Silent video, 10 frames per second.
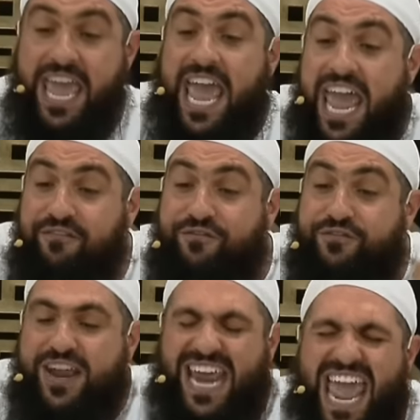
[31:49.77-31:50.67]

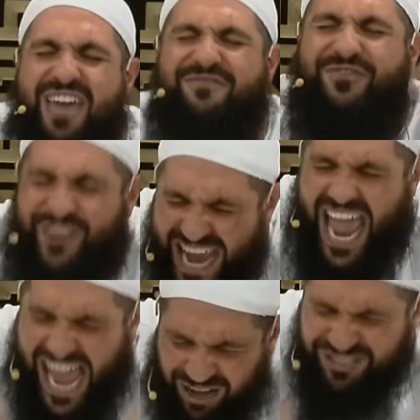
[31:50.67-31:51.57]
Every, every
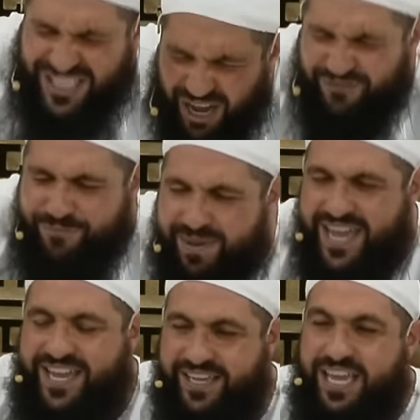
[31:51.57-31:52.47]
ounce of
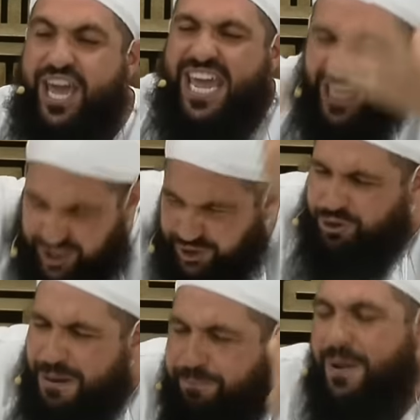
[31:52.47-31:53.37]
me is
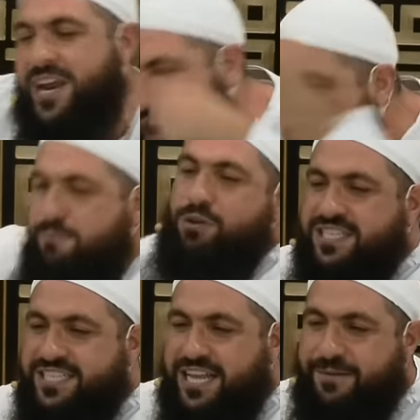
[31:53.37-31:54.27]
dripping non
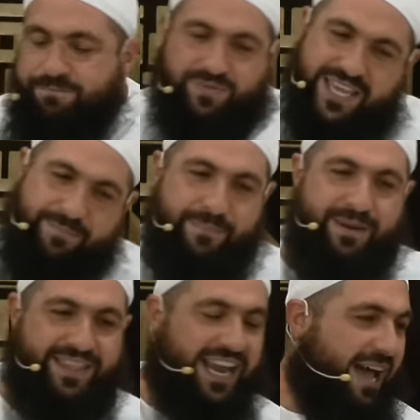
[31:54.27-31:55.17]
Muslim. Yeah, but
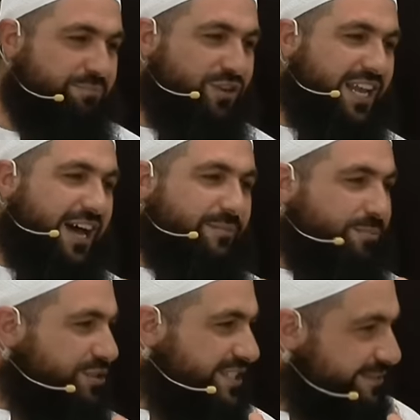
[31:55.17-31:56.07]
brother, Alhamdulillah, I'm a
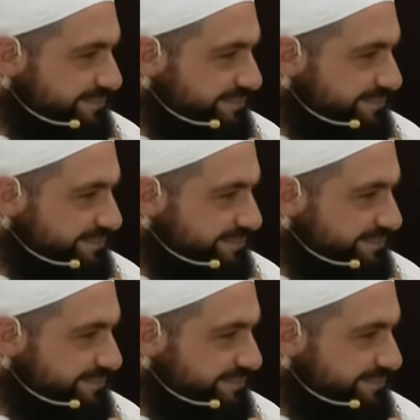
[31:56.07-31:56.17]
Muslim.